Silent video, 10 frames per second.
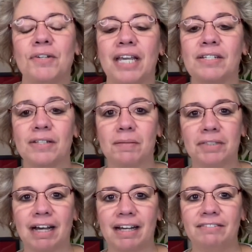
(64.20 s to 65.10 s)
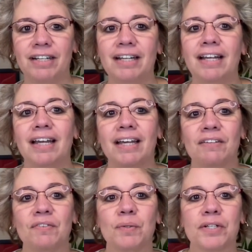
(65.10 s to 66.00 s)
to answer them live.
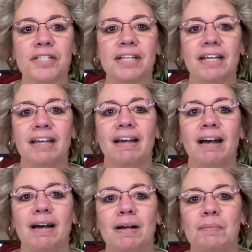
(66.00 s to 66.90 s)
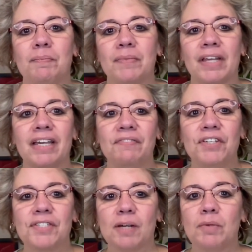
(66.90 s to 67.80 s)
And of course,
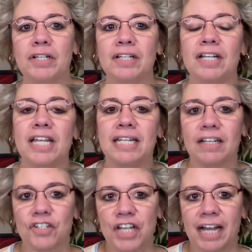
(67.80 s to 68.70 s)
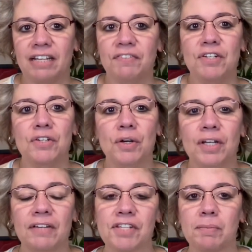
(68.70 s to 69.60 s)
if someone in the chat,
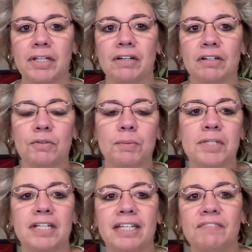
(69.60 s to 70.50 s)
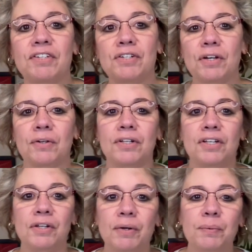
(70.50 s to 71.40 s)
if someone in our group tonight, if you
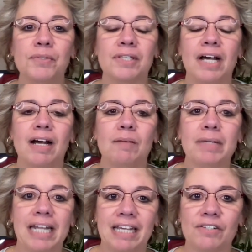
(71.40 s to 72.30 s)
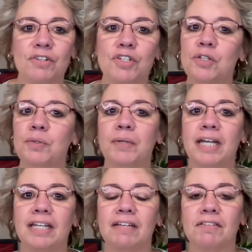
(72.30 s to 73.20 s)
know an answer to
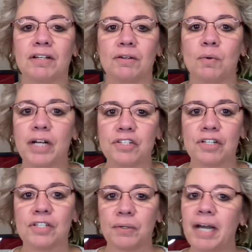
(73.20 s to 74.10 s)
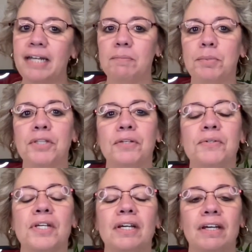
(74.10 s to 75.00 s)
any of the questions, go ahead and put
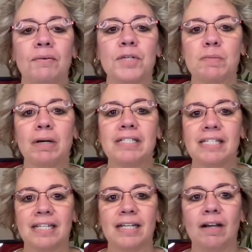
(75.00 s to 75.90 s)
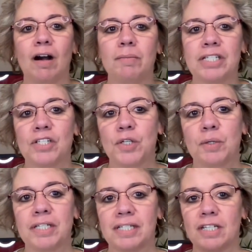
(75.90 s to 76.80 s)
those responses in the comments
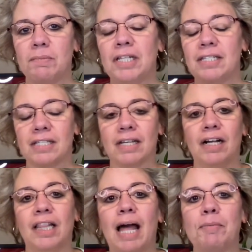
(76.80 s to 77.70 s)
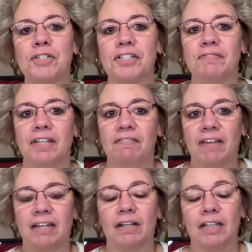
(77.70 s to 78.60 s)
too, because to me this is a collaborative
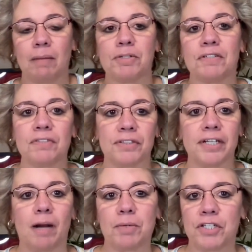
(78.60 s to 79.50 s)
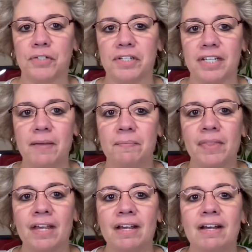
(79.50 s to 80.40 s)
event, a collaborative learning opportunity.
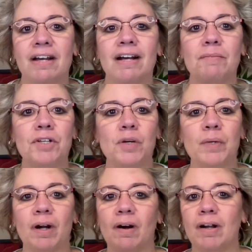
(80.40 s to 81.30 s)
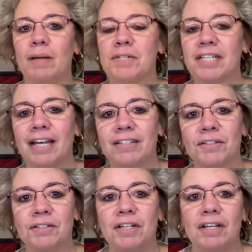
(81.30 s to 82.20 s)
We all come
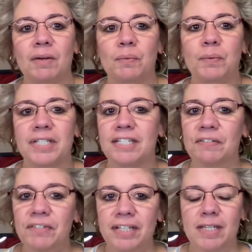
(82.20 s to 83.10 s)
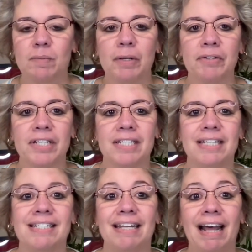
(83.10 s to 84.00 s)
together with different
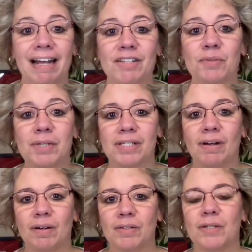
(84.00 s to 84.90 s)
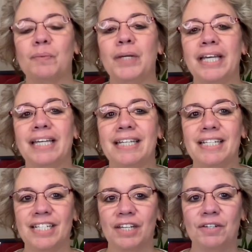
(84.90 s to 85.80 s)
experiences, and as a result, we can
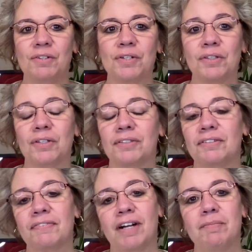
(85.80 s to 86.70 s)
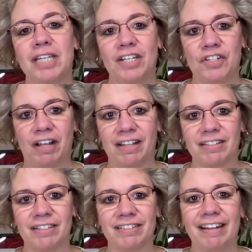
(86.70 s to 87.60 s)
continue to learn from each
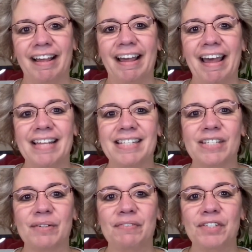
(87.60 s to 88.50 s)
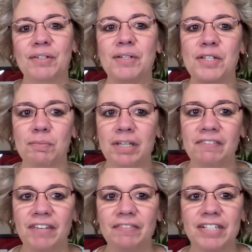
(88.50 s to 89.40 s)
other. And so if you can do me
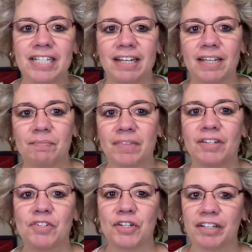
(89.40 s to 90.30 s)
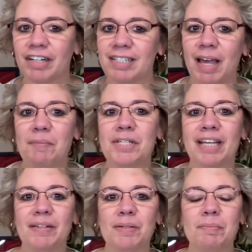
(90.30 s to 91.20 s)
a favor tonight, during our time
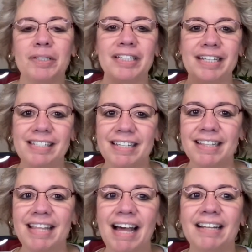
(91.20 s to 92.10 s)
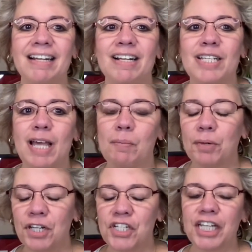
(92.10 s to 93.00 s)
together, please hit that
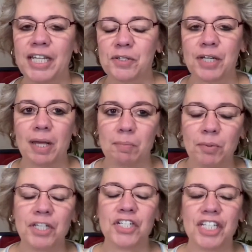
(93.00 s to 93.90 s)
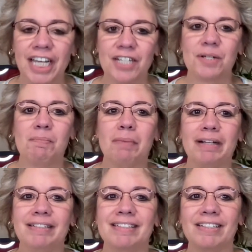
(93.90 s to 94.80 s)
appreciation
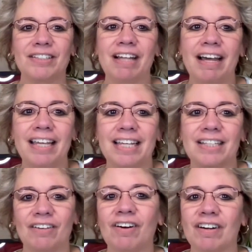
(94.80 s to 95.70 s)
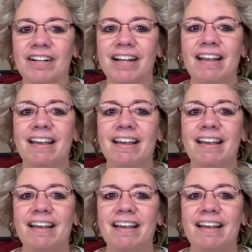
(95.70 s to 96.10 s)
button, the like and the heart,